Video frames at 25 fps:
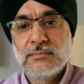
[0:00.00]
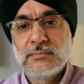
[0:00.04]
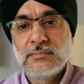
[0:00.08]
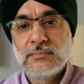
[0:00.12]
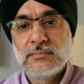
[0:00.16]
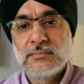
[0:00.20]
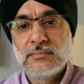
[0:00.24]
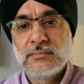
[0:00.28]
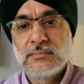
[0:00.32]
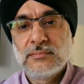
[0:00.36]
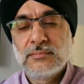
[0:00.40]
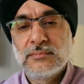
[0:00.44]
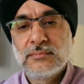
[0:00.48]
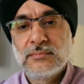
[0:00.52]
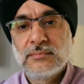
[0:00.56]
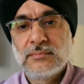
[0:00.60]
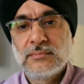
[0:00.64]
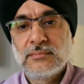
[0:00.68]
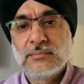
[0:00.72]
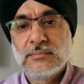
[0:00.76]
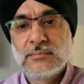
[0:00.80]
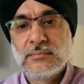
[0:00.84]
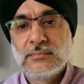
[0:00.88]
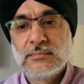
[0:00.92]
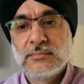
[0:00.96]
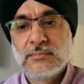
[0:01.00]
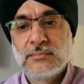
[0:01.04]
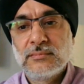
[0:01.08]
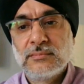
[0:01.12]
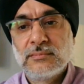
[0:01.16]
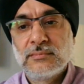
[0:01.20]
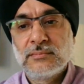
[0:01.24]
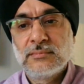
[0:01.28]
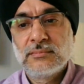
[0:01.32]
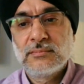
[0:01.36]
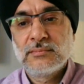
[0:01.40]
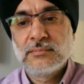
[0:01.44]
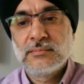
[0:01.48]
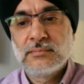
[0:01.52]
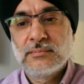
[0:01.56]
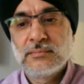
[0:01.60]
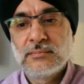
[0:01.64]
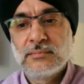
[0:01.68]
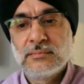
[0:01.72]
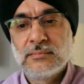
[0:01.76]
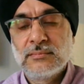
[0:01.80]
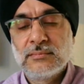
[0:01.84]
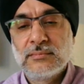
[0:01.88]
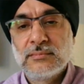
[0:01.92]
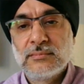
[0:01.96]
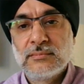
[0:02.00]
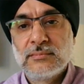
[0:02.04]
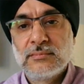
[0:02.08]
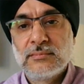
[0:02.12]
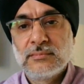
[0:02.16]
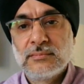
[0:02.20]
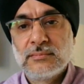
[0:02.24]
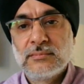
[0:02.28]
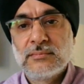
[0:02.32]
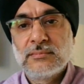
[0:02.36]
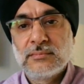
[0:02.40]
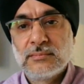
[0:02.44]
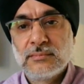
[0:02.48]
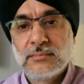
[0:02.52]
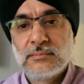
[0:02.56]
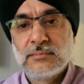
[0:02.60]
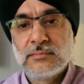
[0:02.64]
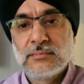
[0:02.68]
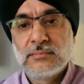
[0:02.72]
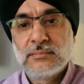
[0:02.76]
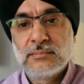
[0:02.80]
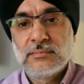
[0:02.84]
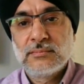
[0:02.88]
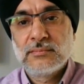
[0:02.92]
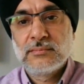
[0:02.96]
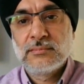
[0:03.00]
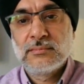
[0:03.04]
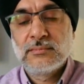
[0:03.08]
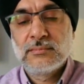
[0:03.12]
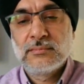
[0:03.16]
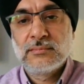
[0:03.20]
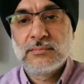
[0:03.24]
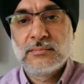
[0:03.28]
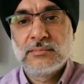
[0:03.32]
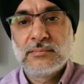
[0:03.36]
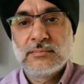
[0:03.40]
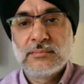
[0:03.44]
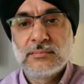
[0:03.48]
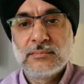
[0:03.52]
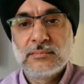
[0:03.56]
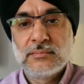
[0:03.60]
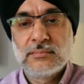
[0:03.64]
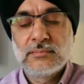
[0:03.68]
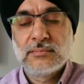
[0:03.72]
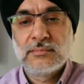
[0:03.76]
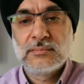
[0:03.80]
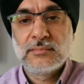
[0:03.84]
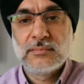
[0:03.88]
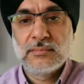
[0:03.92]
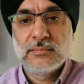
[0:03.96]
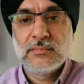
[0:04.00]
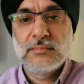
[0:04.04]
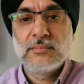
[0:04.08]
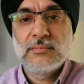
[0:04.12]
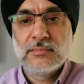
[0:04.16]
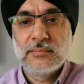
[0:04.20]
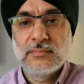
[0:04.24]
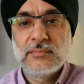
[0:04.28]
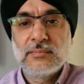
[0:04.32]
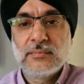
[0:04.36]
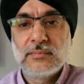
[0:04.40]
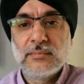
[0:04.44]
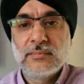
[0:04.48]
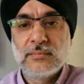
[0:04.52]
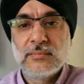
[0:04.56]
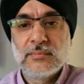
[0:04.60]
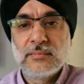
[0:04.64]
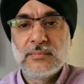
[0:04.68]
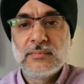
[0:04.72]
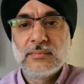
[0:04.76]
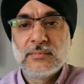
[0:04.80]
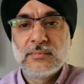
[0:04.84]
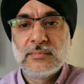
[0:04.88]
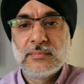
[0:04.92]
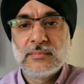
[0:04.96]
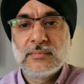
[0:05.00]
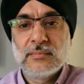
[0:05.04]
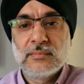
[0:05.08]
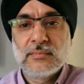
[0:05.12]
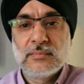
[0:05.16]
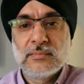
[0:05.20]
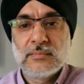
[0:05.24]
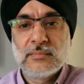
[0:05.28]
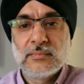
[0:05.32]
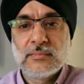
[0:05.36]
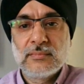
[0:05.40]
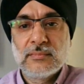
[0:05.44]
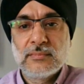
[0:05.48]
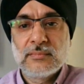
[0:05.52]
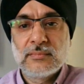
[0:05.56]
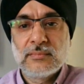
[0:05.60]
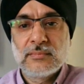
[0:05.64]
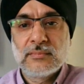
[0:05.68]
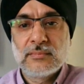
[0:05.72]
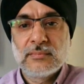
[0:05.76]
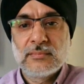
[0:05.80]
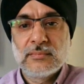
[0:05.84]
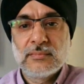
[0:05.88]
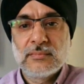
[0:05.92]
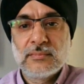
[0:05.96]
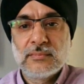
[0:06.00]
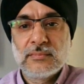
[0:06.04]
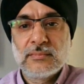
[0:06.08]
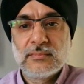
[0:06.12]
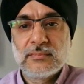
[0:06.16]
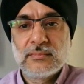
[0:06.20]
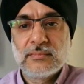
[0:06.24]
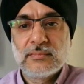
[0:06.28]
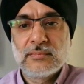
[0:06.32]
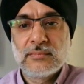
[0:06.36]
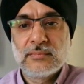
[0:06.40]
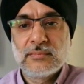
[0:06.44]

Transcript: (silent)